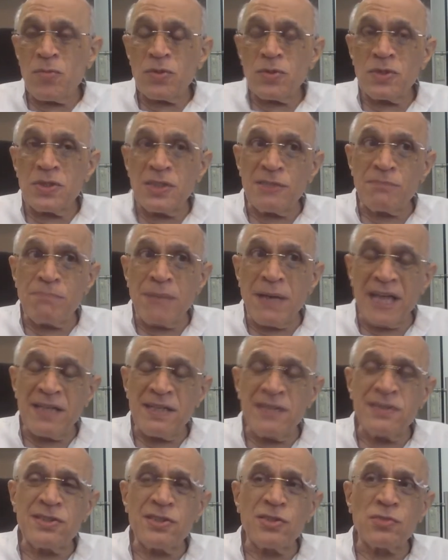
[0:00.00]
This
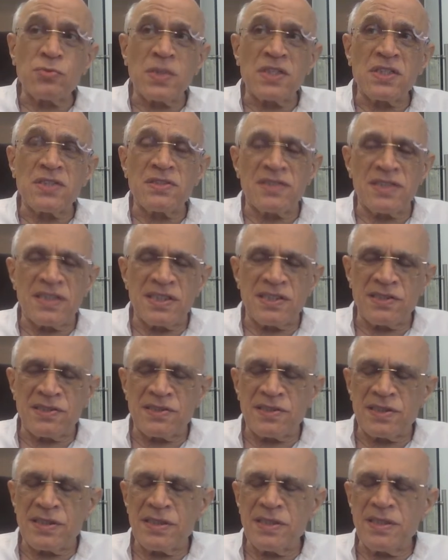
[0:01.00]
balance is what is
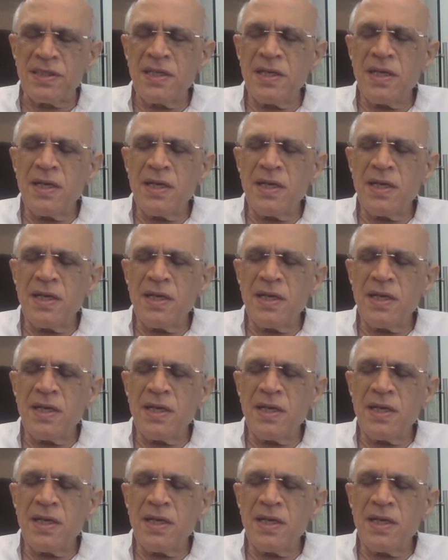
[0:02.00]
necessary.